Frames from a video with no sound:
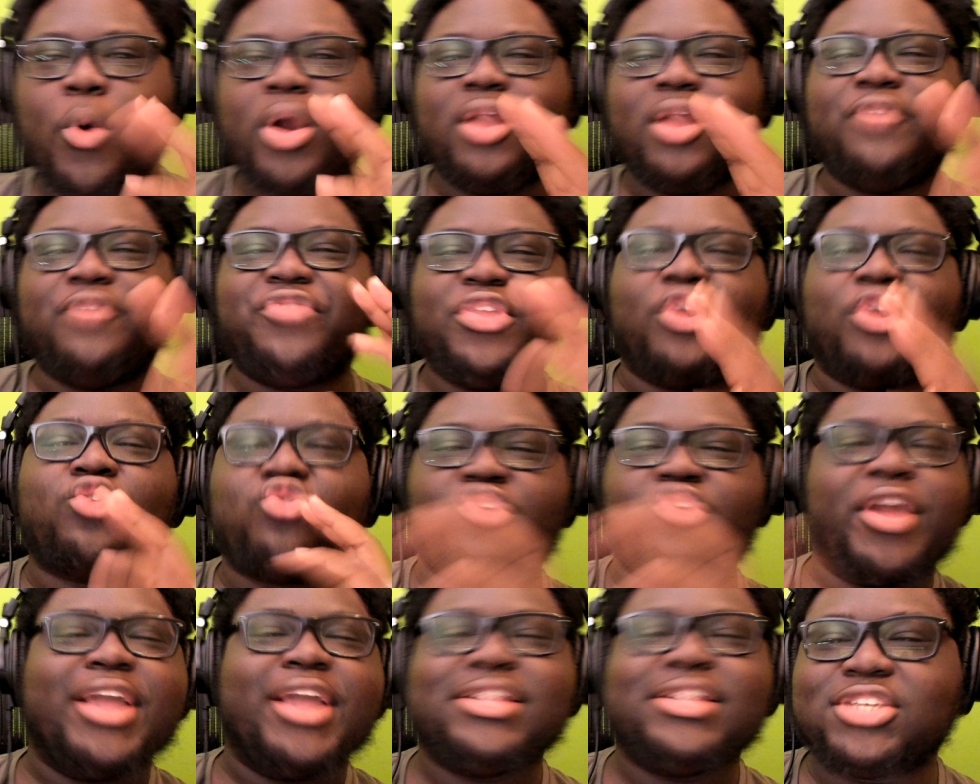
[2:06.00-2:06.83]
of the
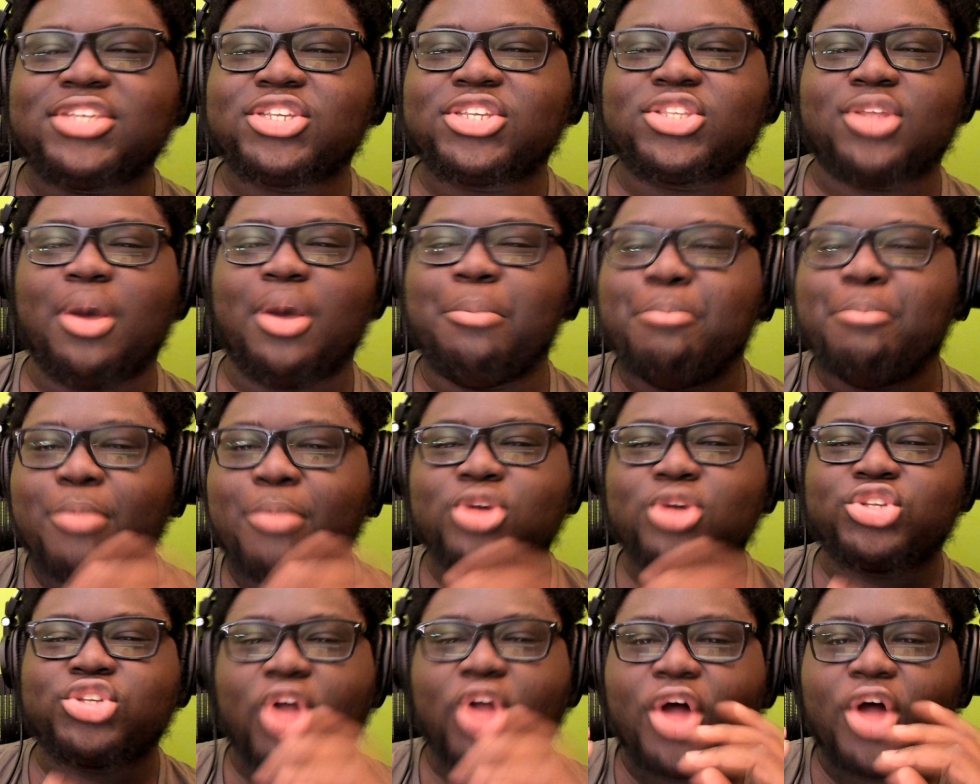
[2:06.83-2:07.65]
greatest and
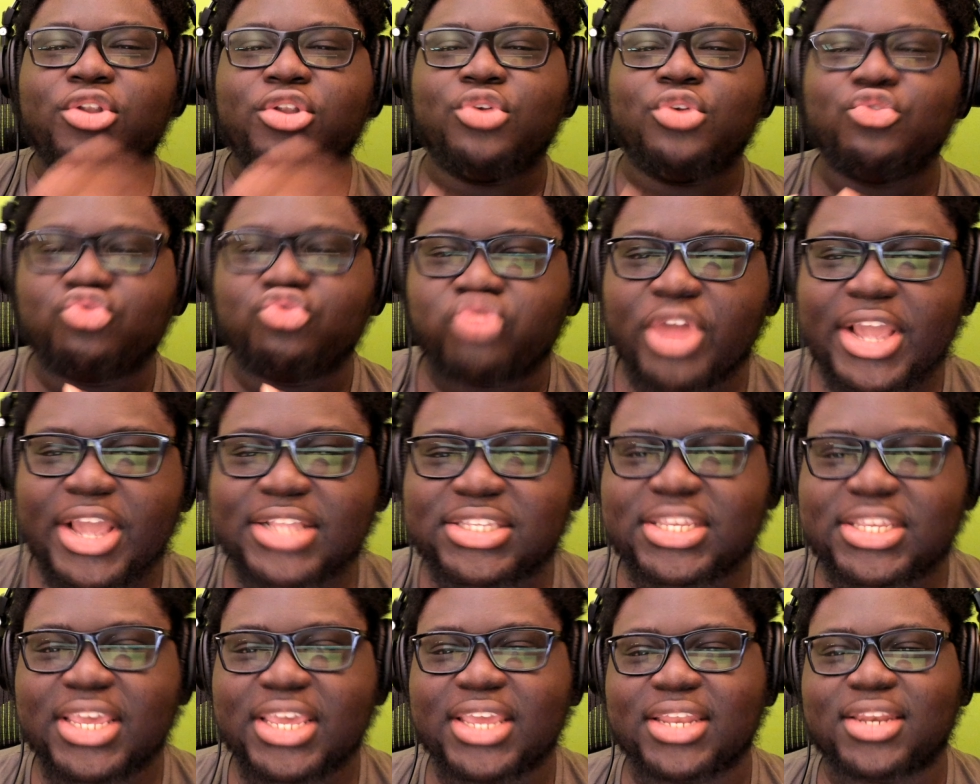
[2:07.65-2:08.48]
most
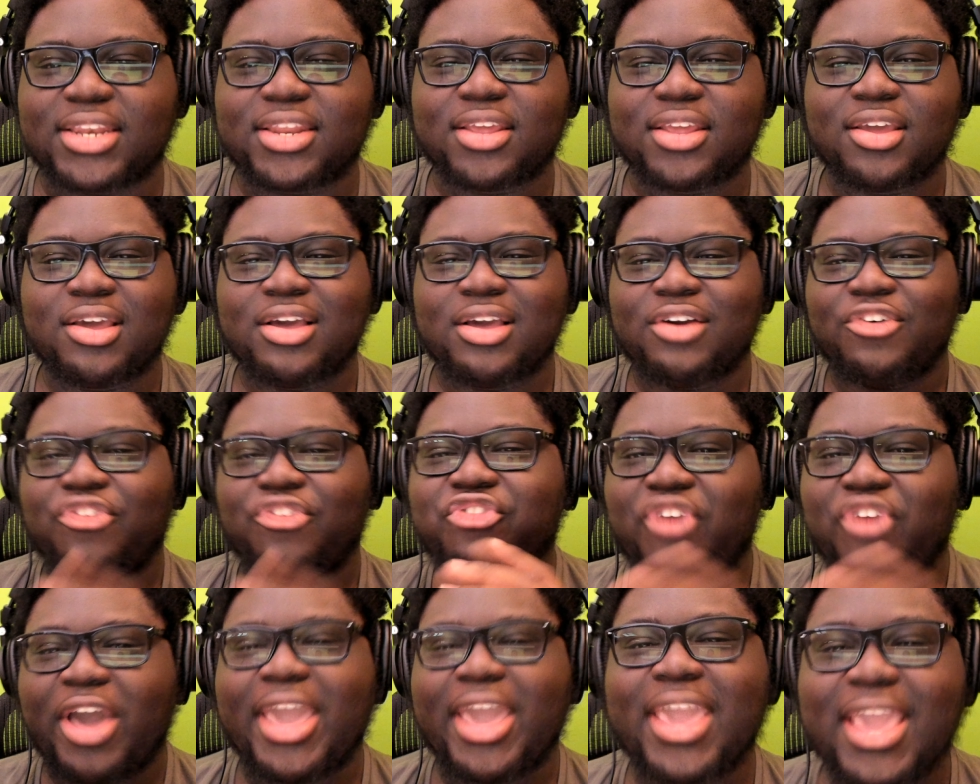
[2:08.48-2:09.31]
underrated
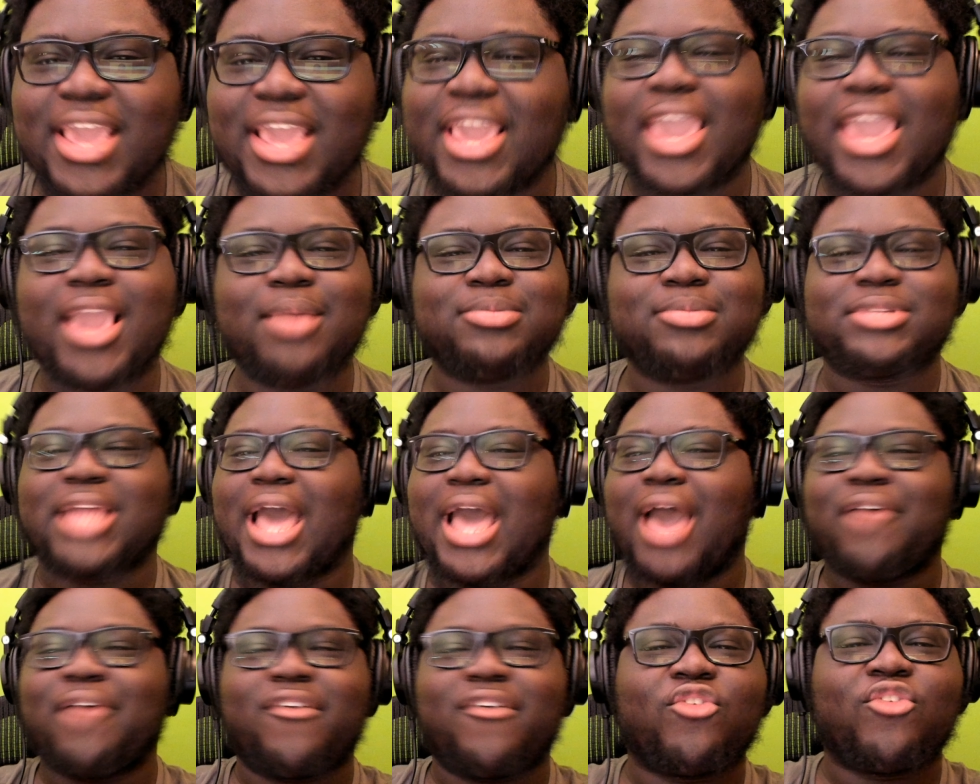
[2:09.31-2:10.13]
fighting games that
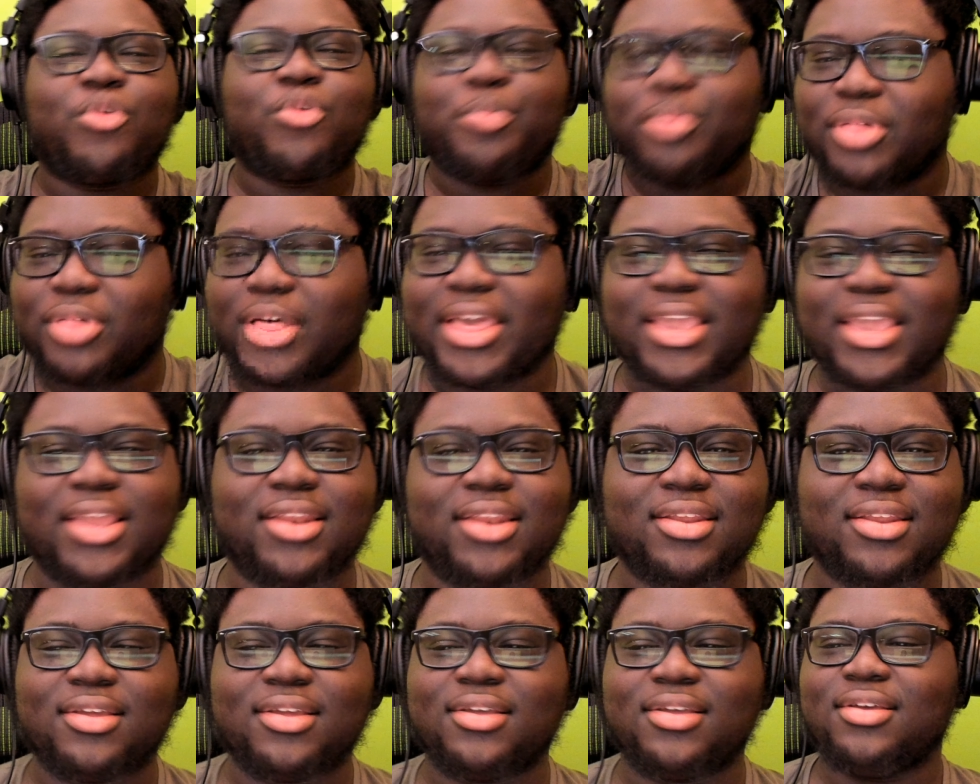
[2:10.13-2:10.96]
I've ever played.
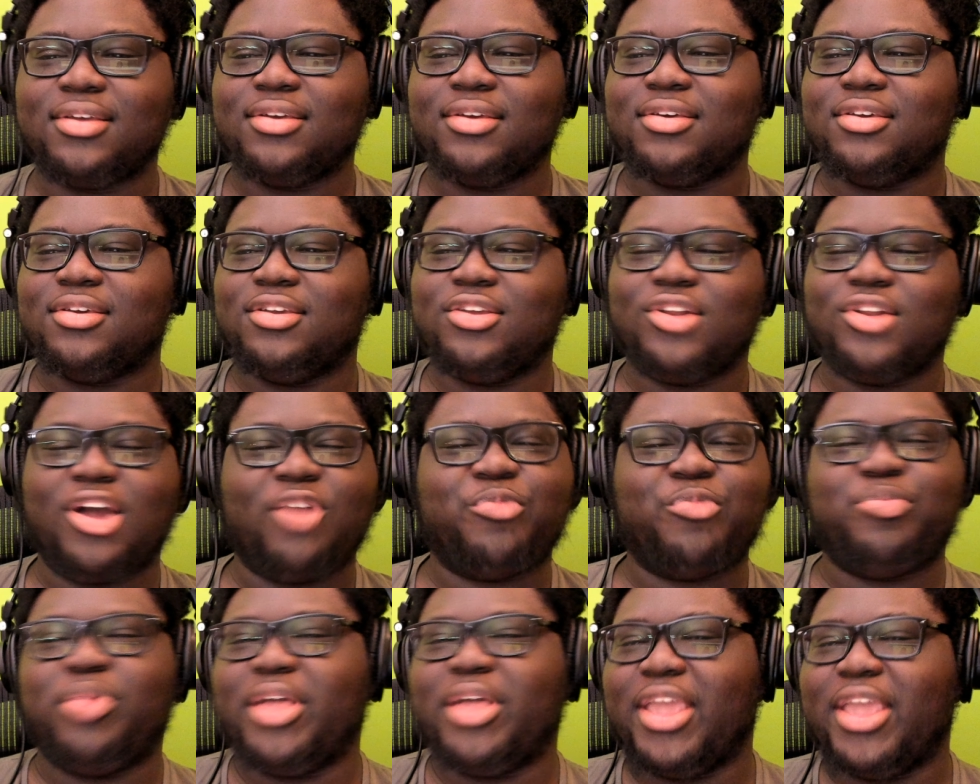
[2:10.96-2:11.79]
You know,
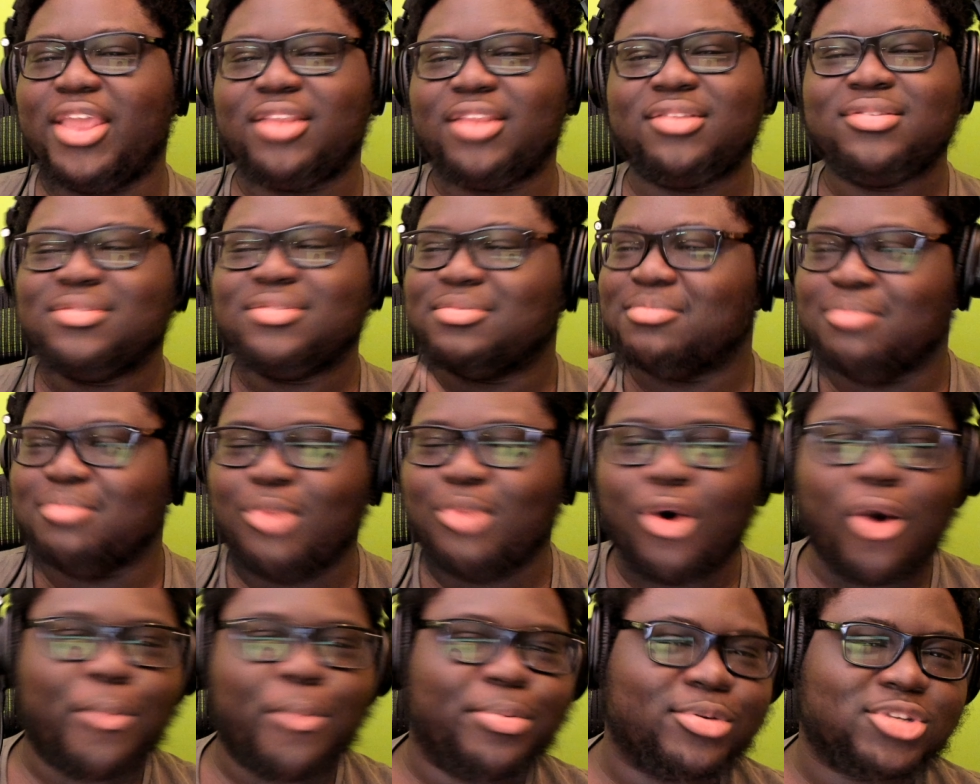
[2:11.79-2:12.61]
I've played
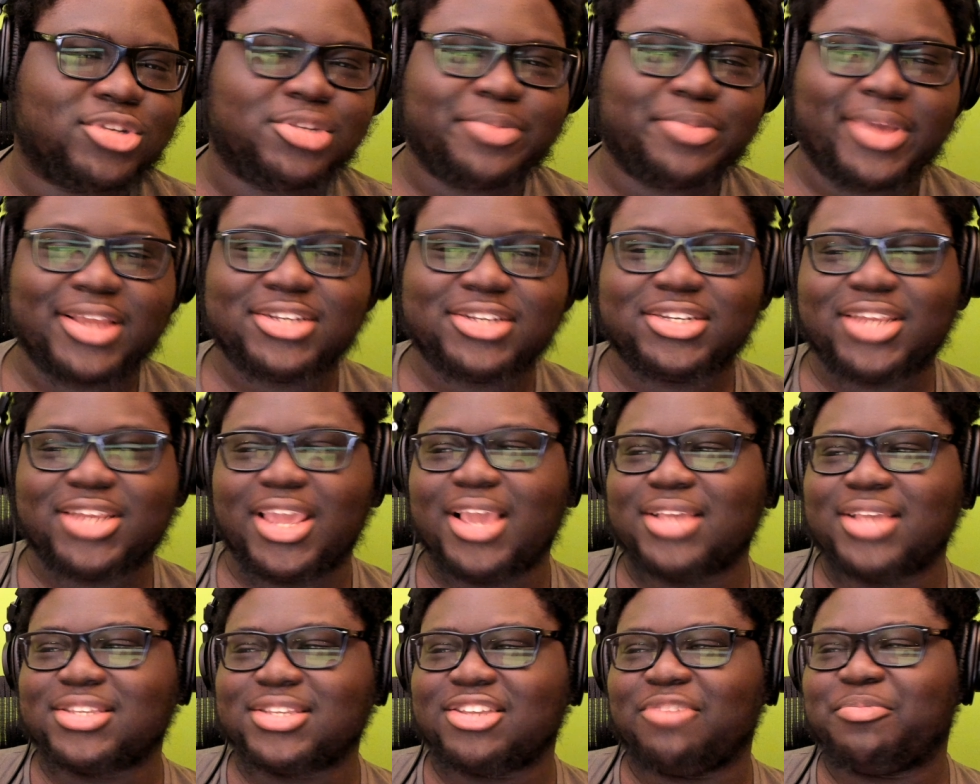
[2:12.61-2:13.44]
multiple Smash
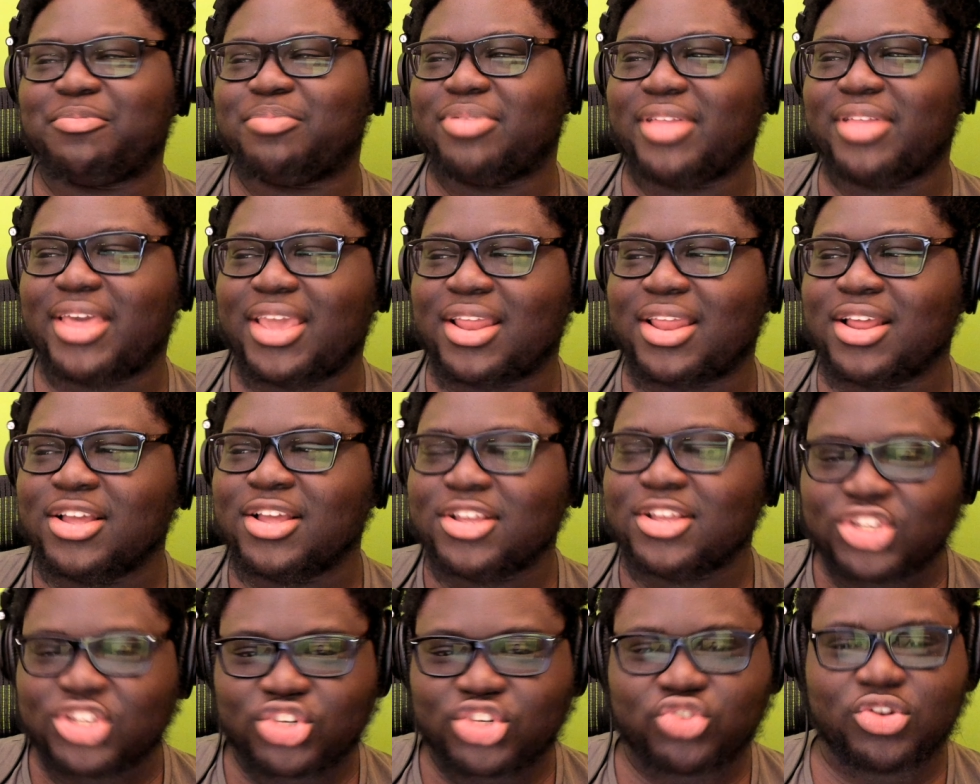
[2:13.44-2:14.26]
games, I've played
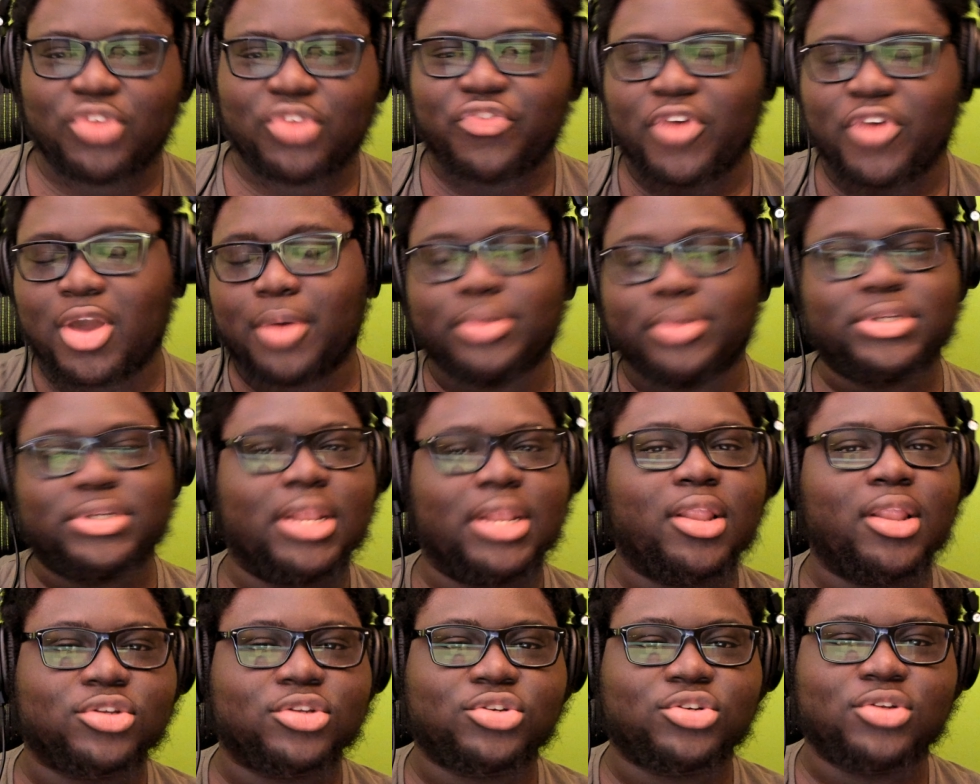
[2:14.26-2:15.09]
Street Fighter, which I
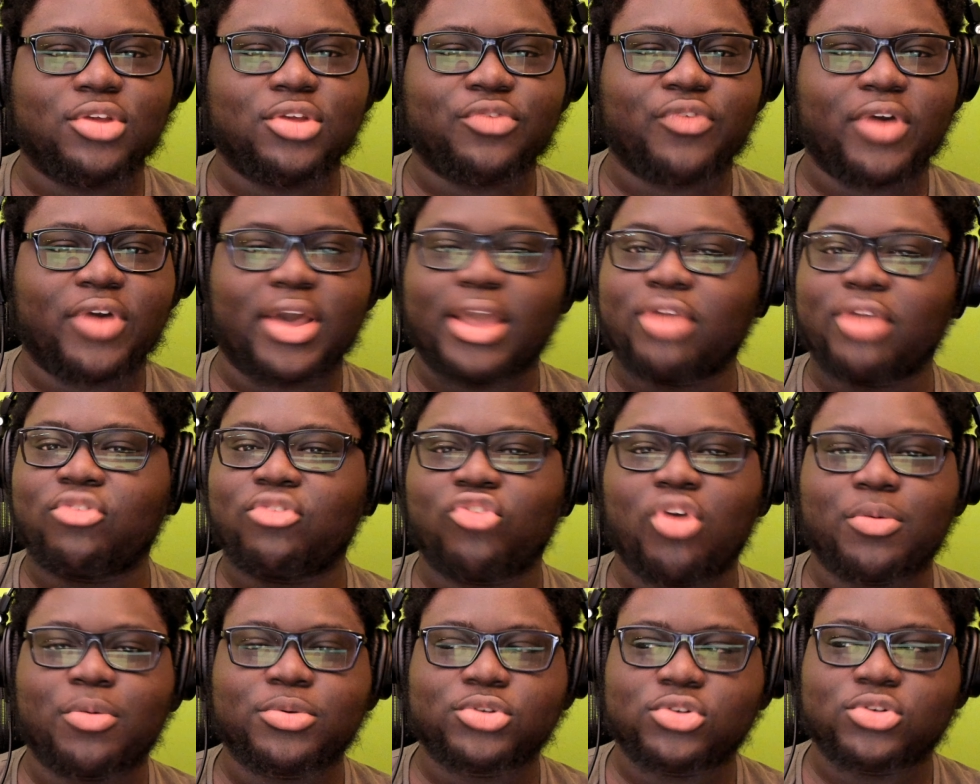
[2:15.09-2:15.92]
love Street Fighter, I grew
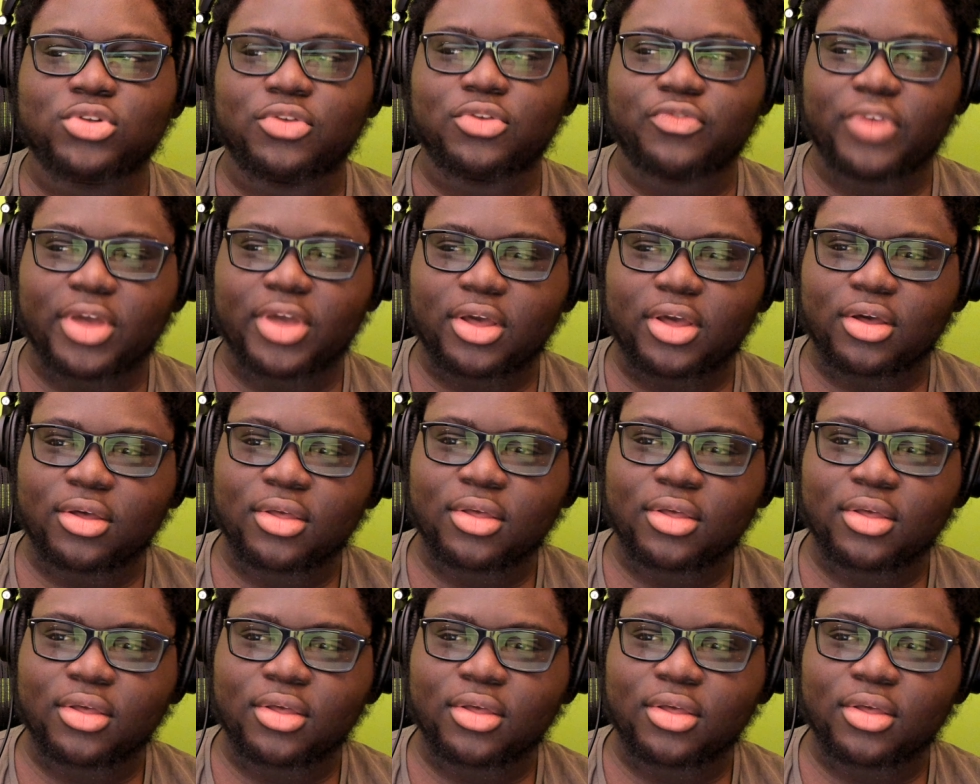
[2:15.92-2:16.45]
up with Street Fighter.